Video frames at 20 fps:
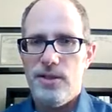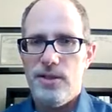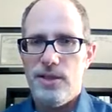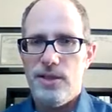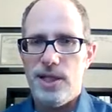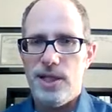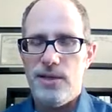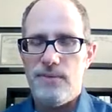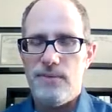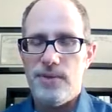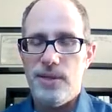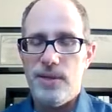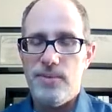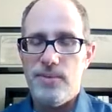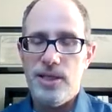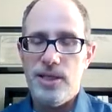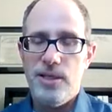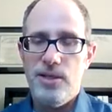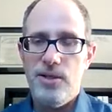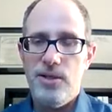I
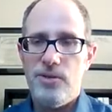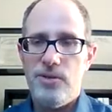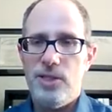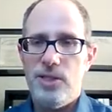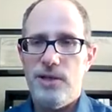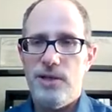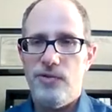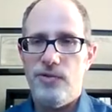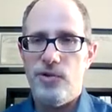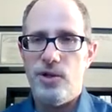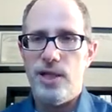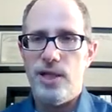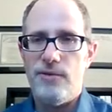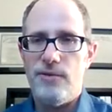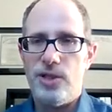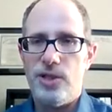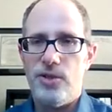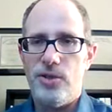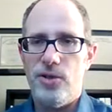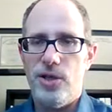mean, good news, T4
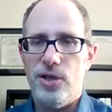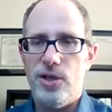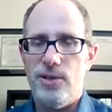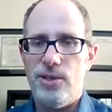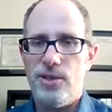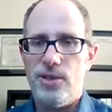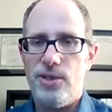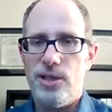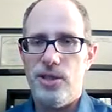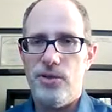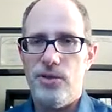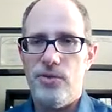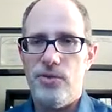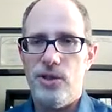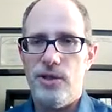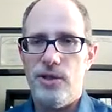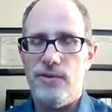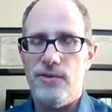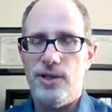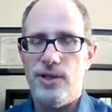levels are normal. So,
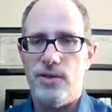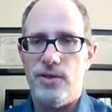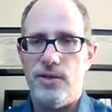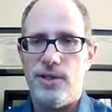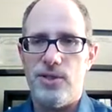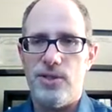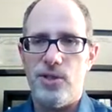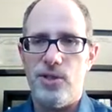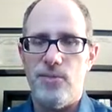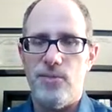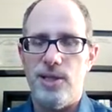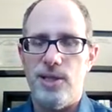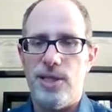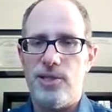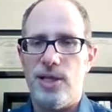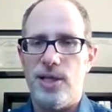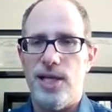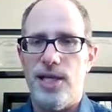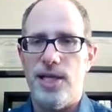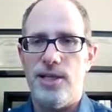assuming
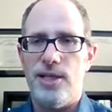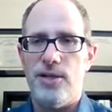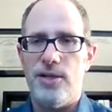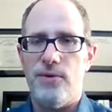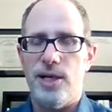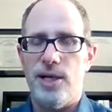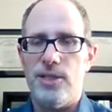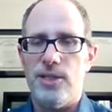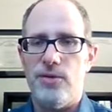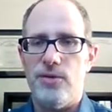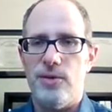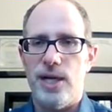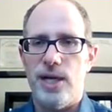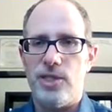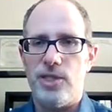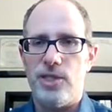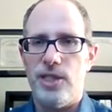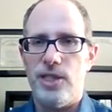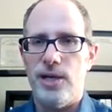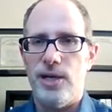things are heading in the right
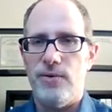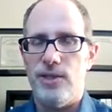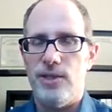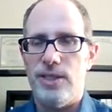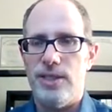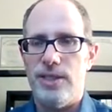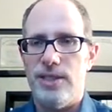direction, I would,